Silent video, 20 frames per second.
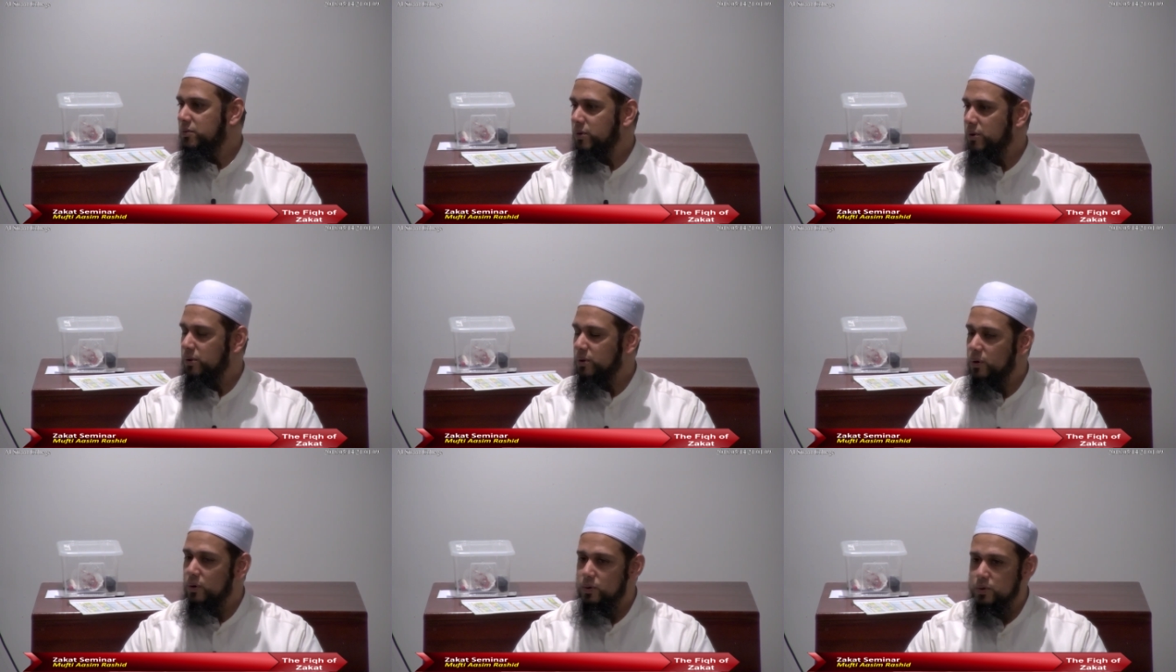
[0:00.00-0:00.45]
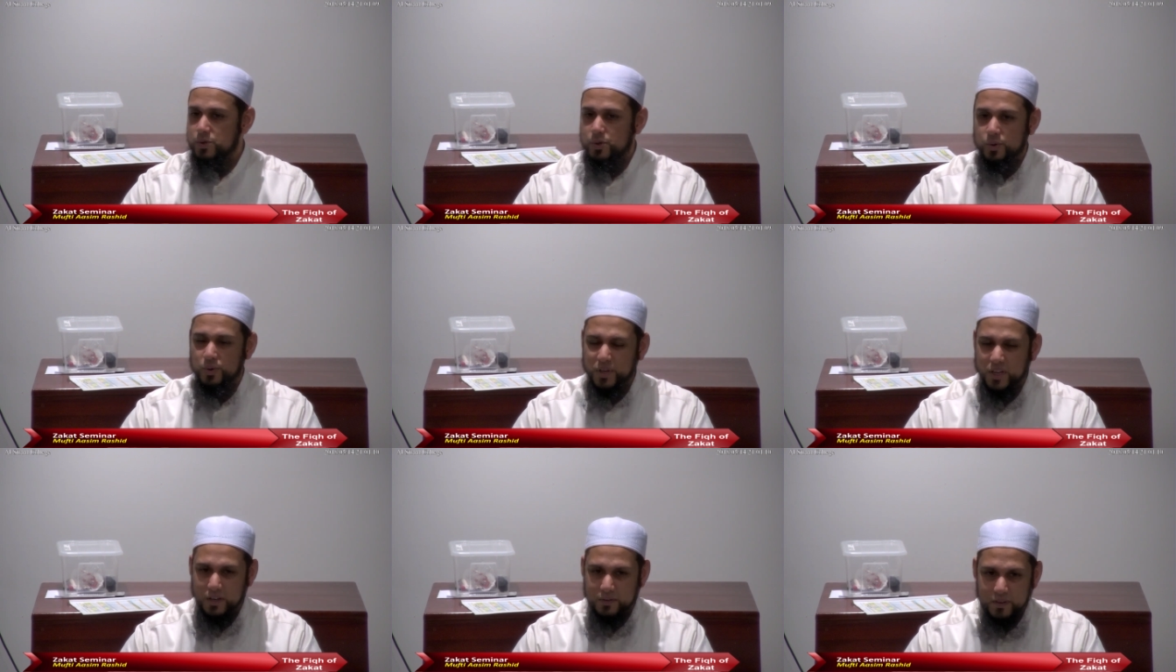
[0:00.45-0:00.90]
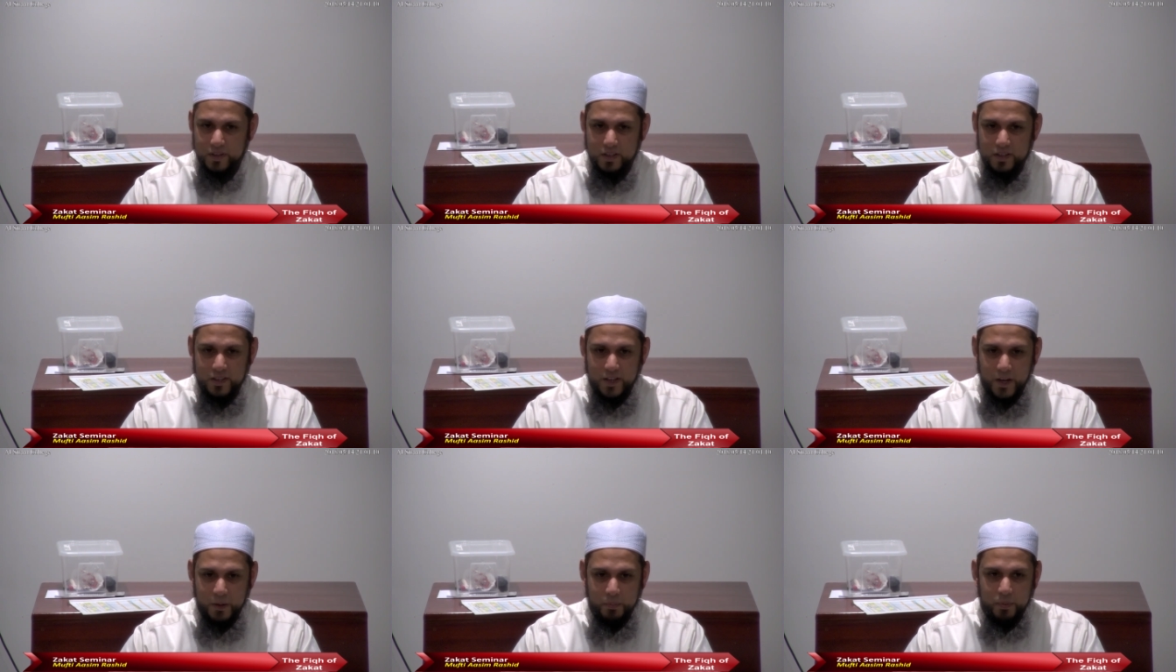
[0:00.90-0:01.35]
for those who give
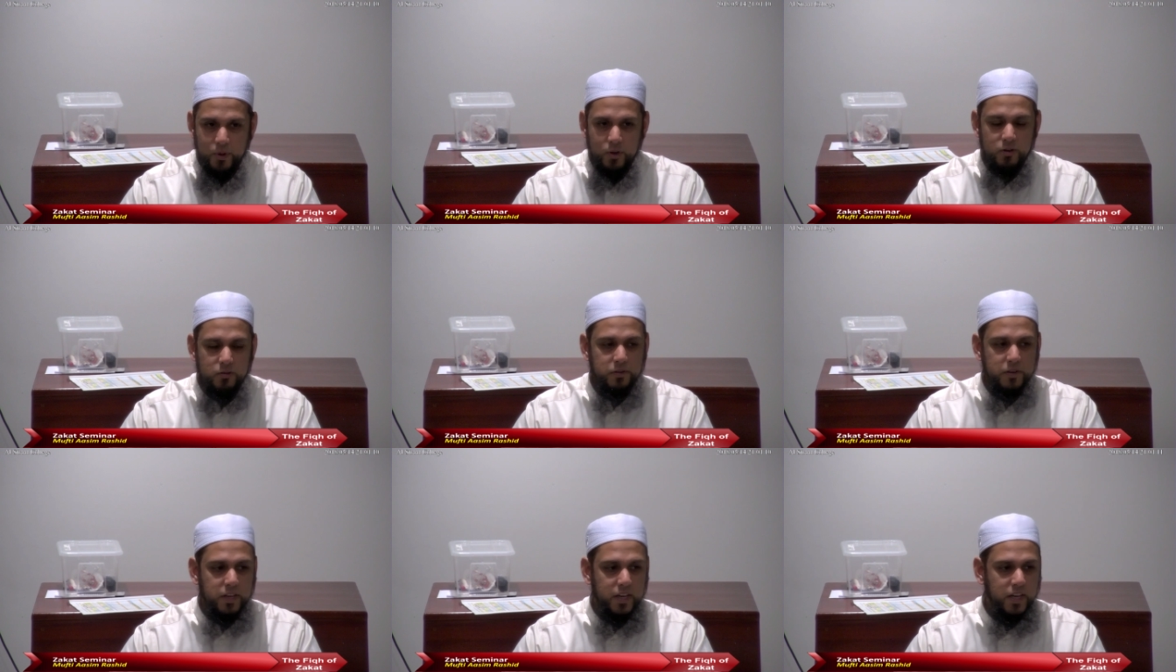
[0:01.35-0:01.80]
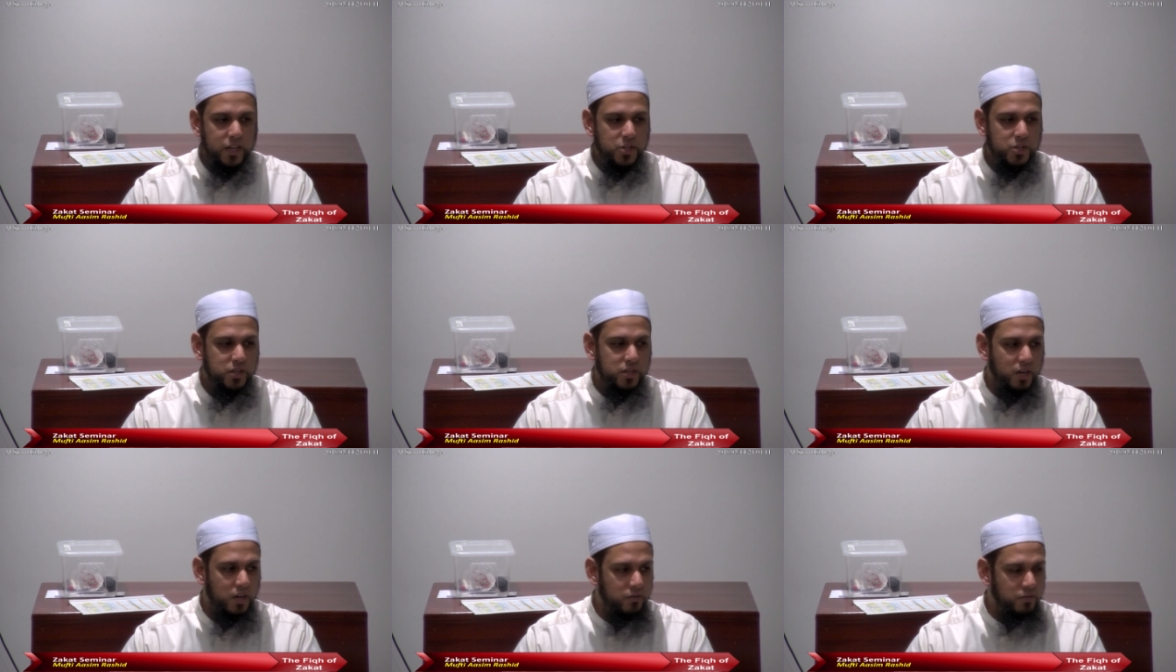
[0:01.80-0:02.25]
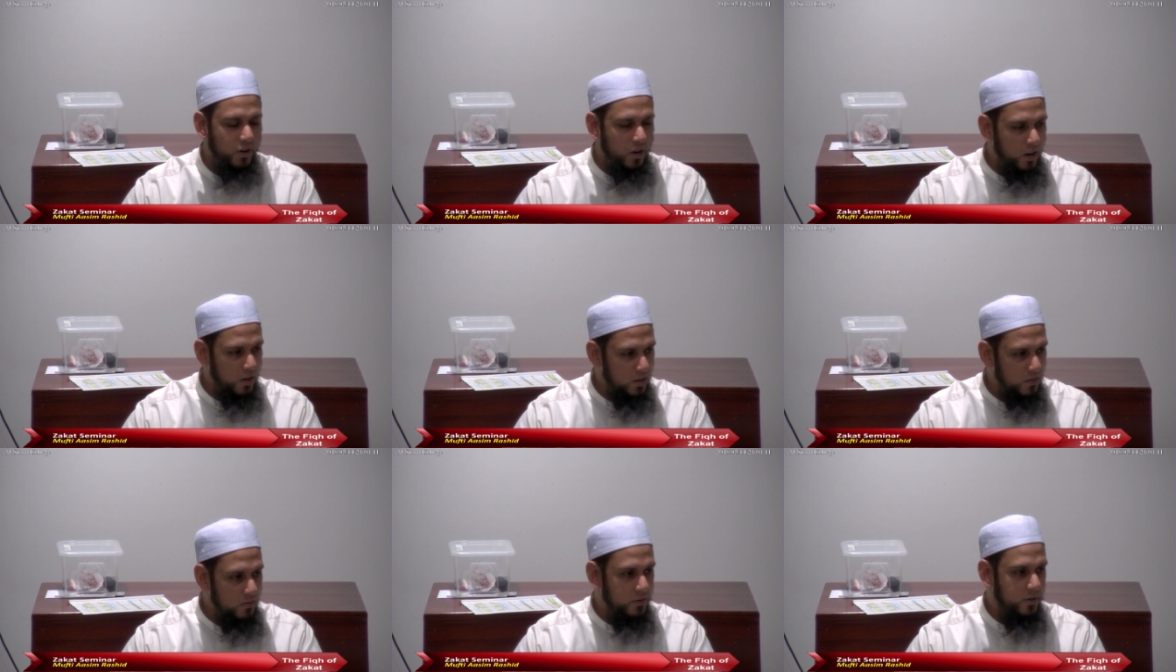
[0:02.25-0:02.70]
it a purification of
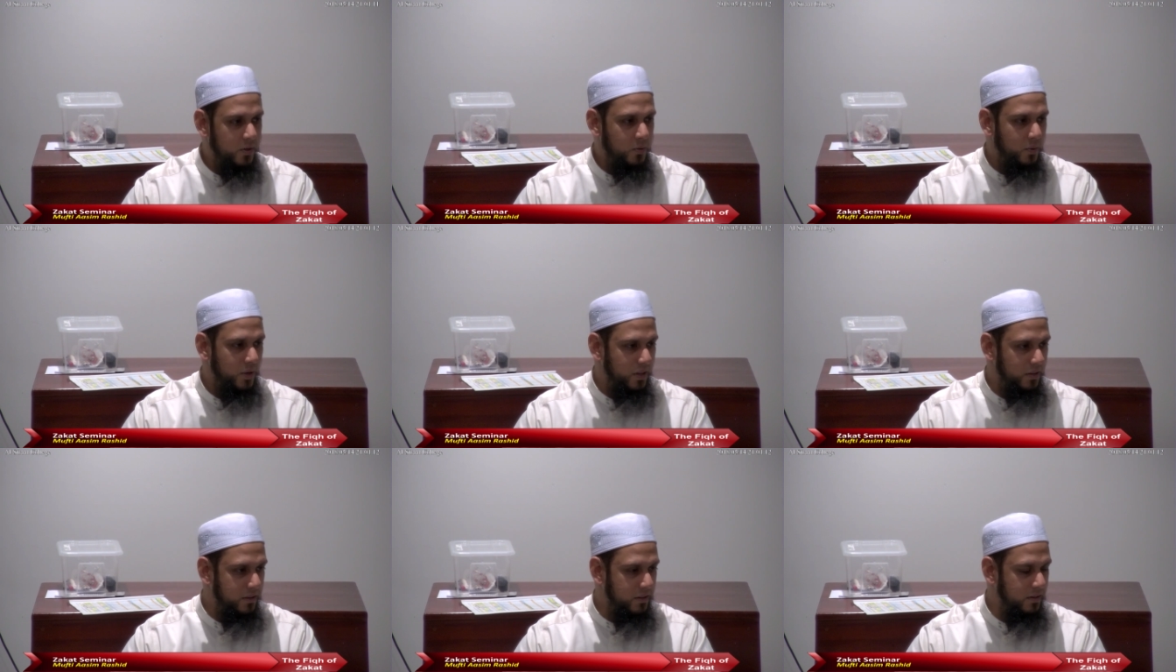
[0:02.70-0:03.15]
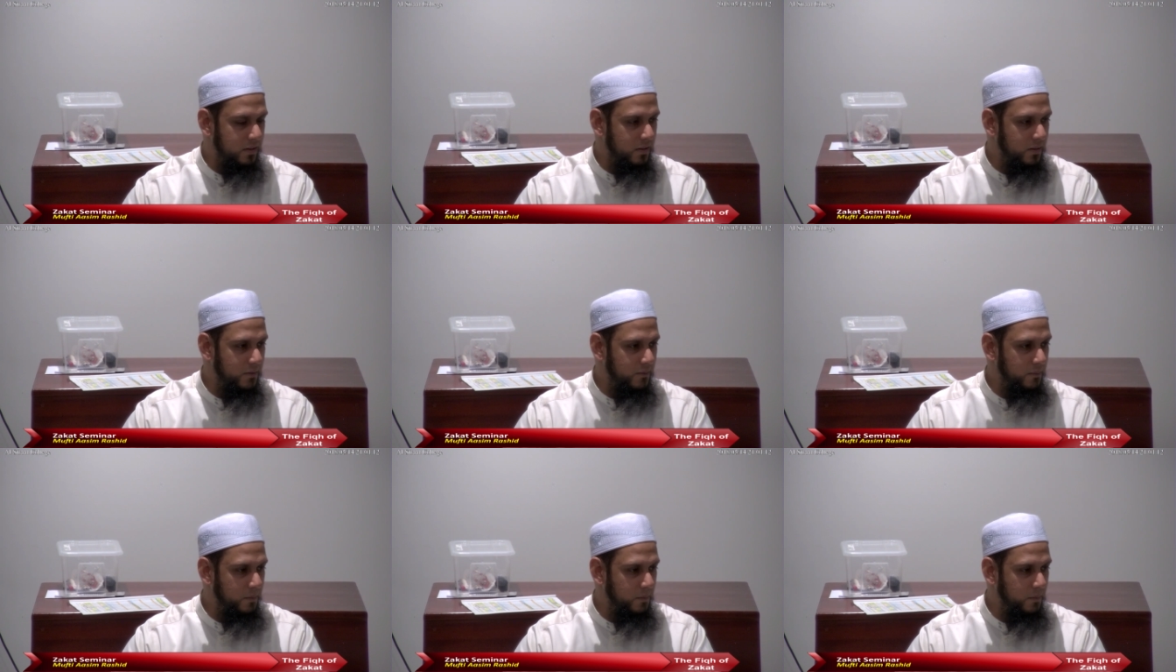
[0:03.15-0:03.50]
all of their wealth.